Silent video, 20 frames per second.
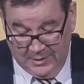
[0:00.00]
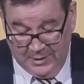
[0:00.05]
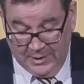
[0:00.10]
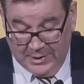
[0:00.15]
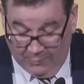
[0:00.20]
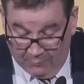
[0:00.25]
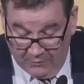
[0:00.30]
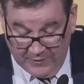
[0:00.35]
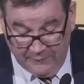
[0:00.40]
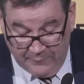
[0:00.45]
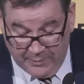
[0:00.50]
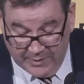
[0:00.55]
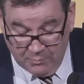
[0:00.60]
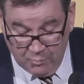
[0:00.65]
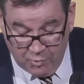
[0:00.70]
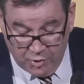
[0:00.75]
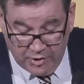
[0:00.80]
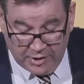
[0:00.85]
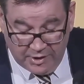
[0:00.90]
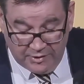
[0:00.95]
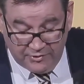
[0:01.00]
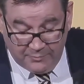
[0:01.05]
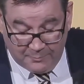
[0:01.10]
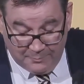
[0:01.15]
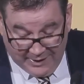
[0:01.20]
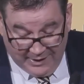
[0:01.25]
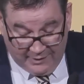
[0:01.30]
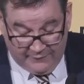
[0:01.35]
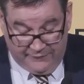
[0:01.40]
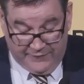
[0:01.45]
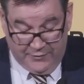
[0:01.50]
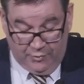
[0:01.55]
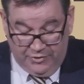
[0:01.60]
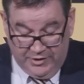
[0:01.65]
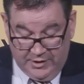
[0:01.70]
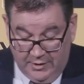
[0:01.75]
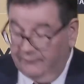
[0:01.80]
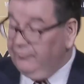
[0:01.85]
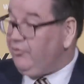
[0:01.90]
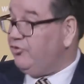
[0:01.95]
And we've been working to backfill
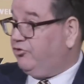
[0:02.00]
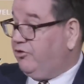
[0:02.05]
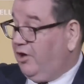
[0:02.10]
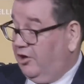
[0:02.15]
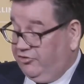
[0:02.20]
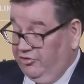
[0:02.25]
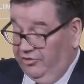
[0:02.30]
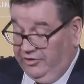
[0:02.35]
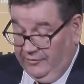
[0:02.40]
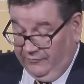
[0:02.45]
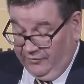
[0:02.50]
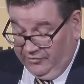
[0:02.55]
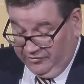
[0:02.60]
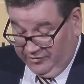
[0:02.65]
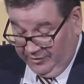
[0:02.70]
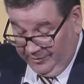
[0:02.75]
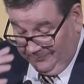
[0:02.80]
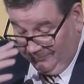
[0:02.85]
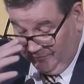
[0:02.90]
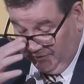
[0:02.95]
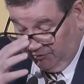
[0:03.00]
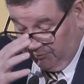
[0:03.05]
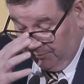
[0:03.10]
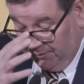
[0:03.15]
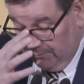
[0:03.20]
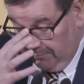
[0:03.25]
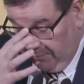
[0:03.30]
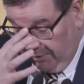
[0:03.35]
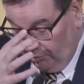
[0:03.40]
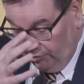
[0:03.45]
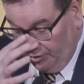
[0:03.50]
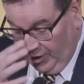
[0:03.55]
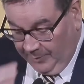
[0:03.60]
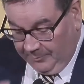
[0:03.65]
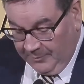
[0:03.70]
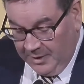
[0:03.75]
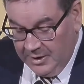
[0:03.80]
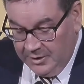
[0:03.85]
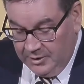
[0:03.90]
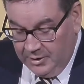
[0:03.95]
the infrastructure deficit that's been built
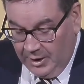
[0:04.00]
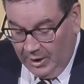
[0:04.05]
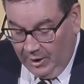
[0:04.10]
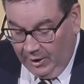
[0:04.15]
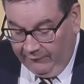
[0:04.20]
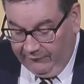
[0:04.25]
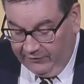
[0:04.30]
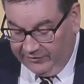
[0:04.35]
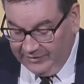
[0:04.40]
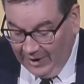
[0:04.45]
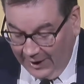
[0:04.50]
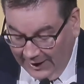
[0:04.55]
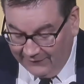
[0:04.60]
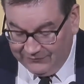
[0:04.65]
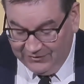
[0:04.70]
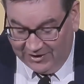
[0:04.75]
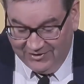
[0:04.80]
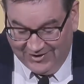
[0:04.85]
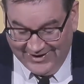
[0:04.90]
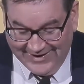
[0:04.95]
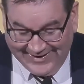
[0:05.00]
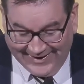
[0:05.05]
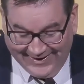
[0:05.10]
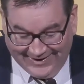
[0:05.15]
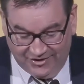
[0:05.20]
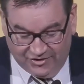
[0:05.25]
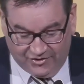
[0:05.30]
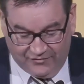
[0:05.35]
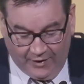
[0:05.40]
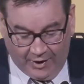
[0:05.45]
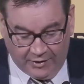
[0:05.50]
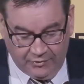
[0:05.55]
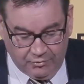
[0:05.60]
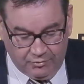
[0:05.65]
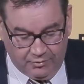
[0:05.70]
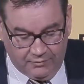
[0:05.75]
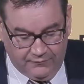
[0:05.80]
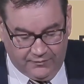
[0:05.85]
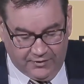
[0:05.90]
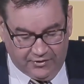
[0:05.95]
up after decades of
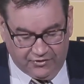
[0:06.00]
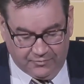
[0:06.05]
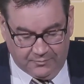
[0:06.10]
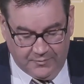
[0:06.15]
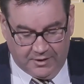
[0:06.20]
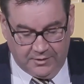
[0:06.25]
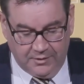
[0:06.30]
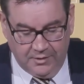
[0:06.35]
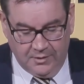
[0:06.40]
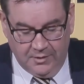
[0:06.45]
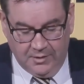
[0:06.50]
underinvestment.